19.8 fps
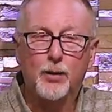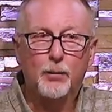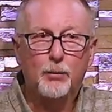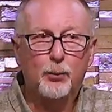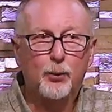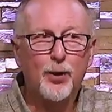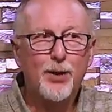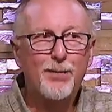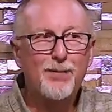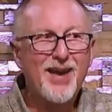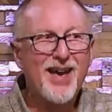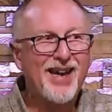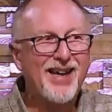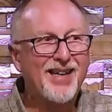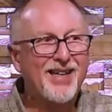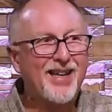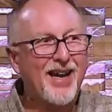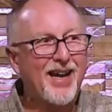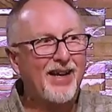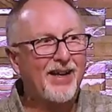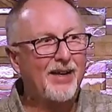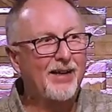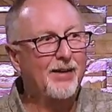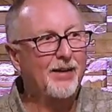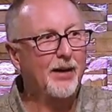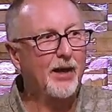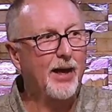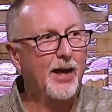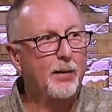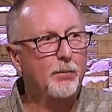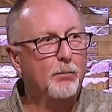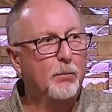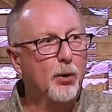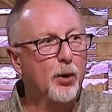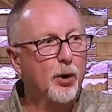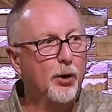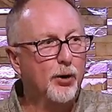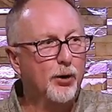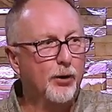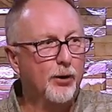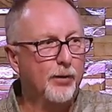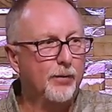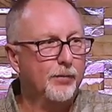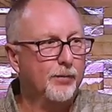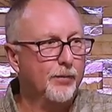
premeditate and murder.